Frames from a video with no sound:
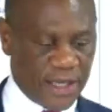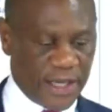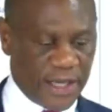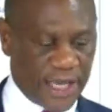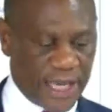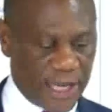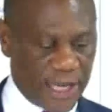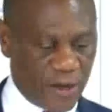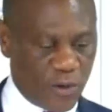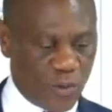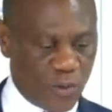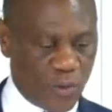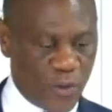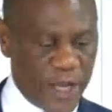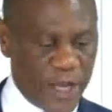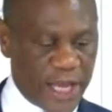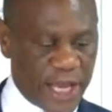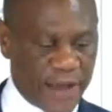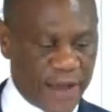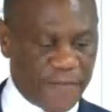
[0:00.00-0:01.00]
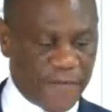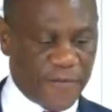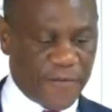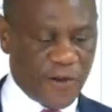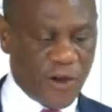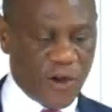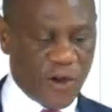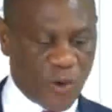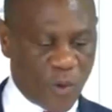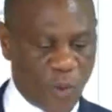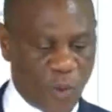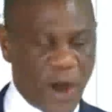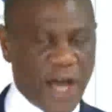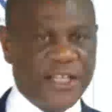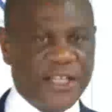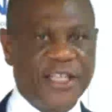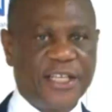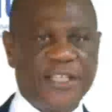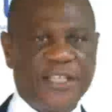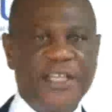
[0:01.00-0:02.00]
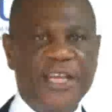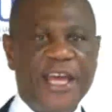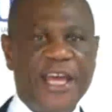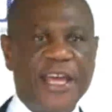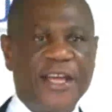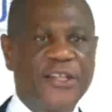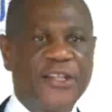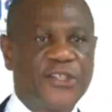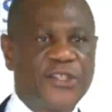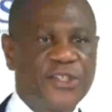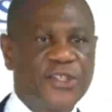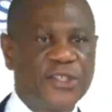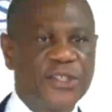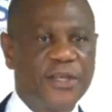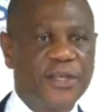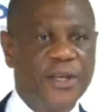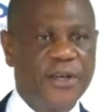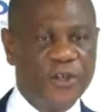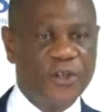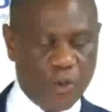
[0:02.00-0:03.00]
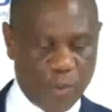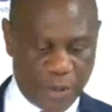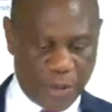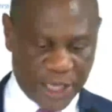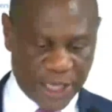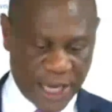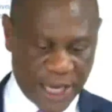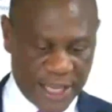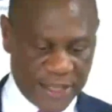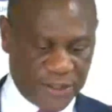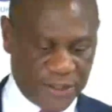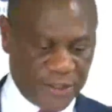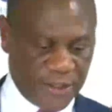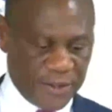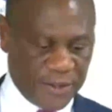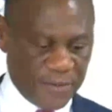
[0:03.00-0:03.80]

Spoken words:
and we have what it takes to be great.